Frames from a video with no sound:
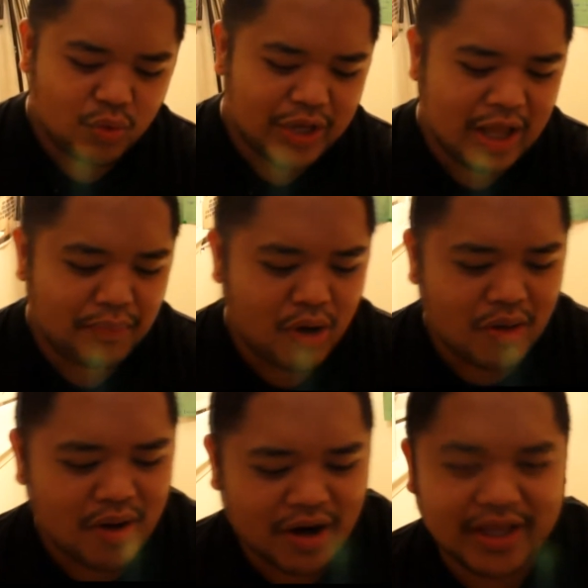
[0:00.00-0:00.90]
We got
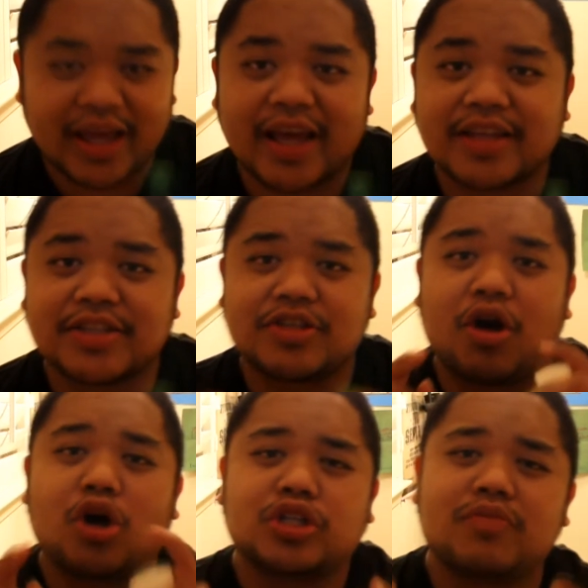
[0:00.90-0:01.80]
Paul Marquez.
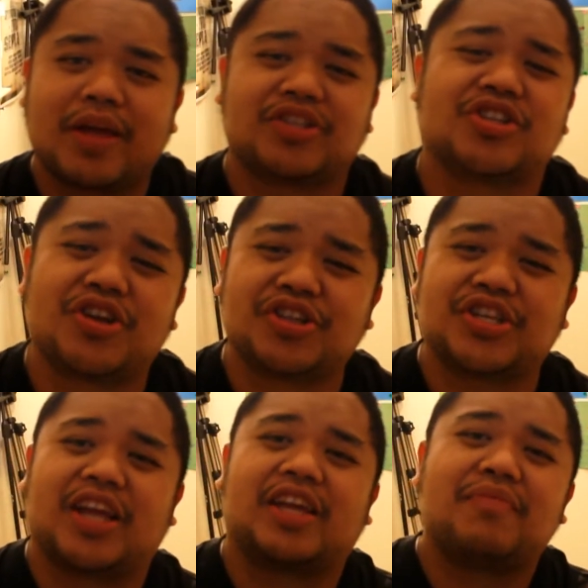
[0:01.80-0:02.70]
Also, make sure you
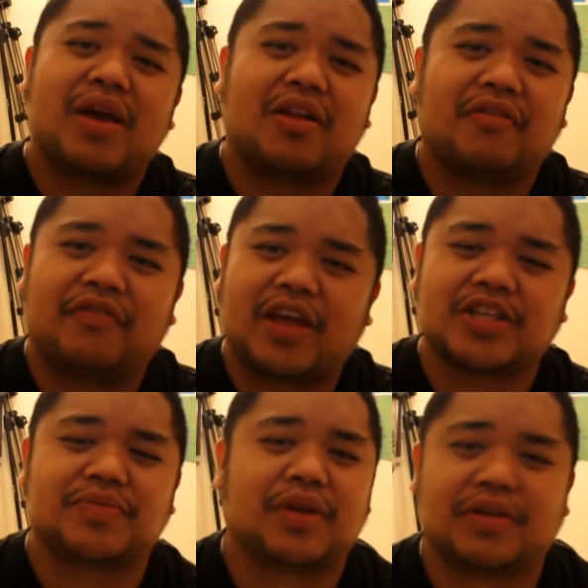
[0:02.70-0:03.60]
check him out on
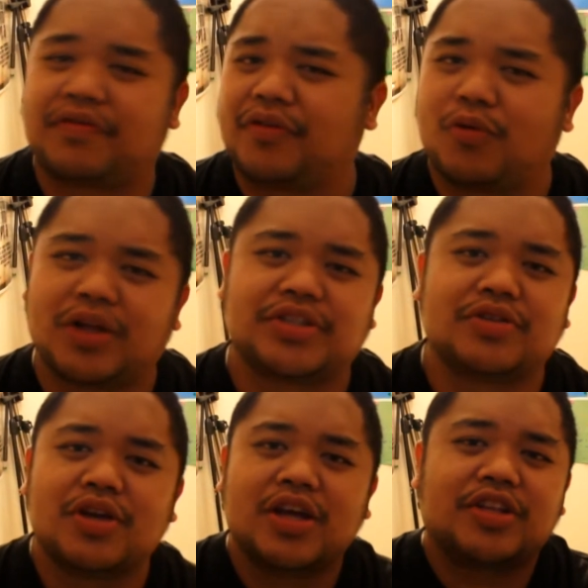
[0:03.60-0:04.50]
Facebook if you want
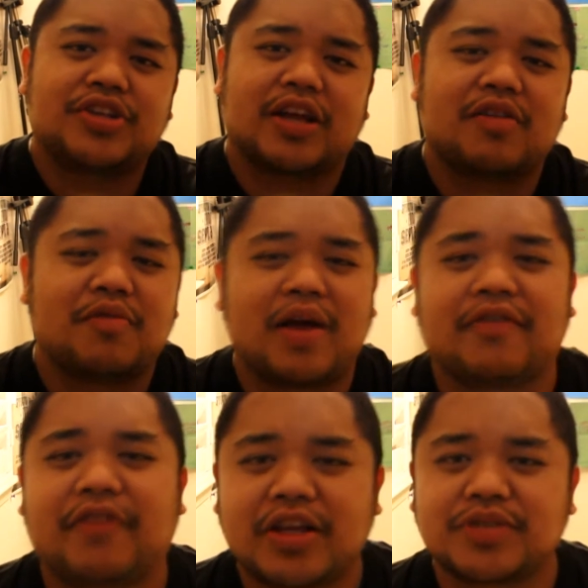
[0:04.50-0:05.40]
to. Check on my
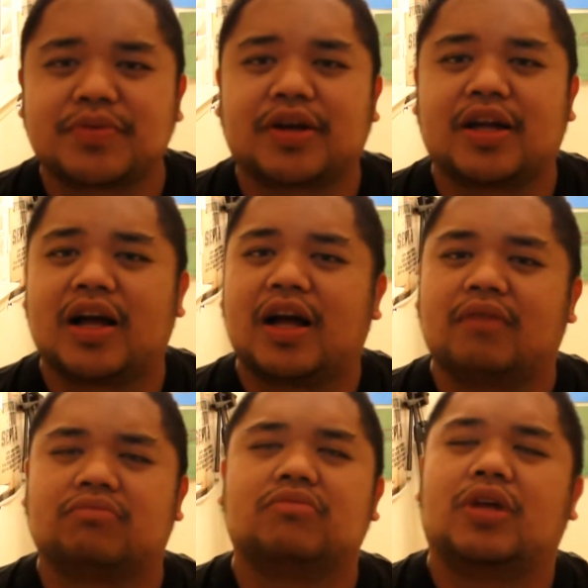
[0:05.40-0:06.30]
Facebook.
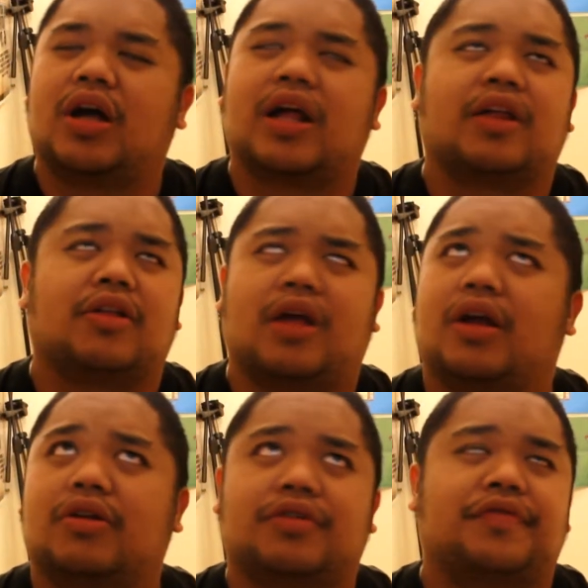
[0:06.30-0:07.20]
I
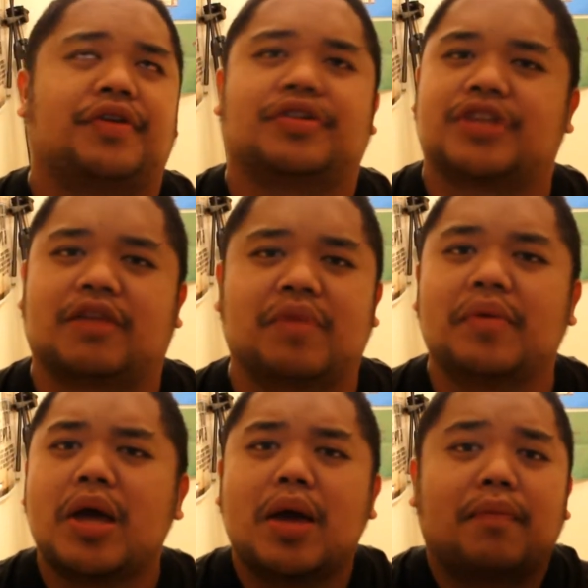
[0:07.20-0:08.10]
don't know if you could check him
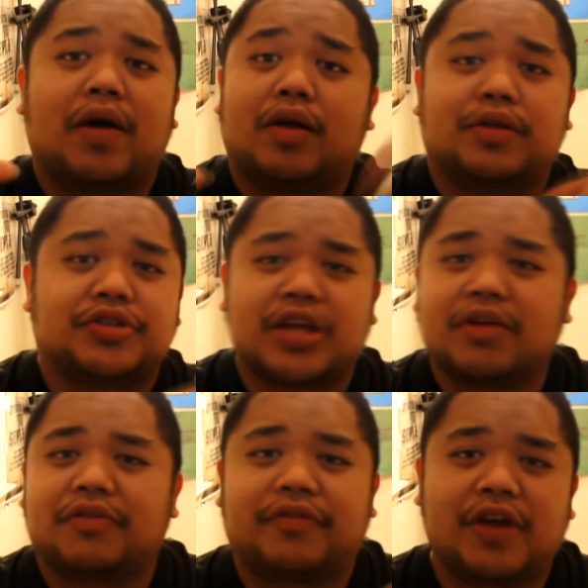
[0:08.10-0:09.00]
out, but check
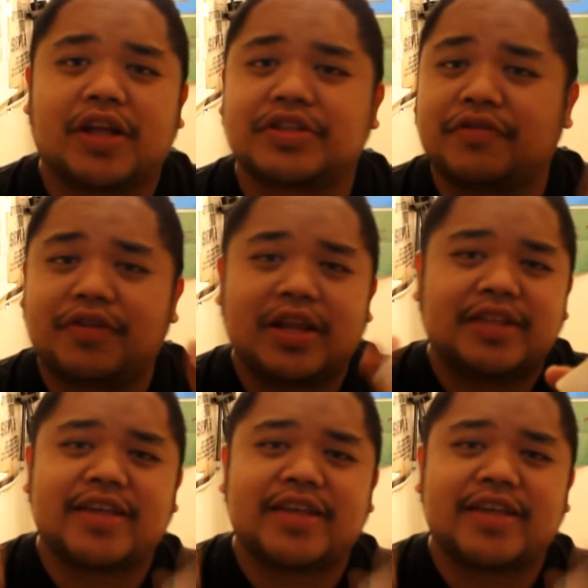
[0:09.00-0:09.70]
on friends if you need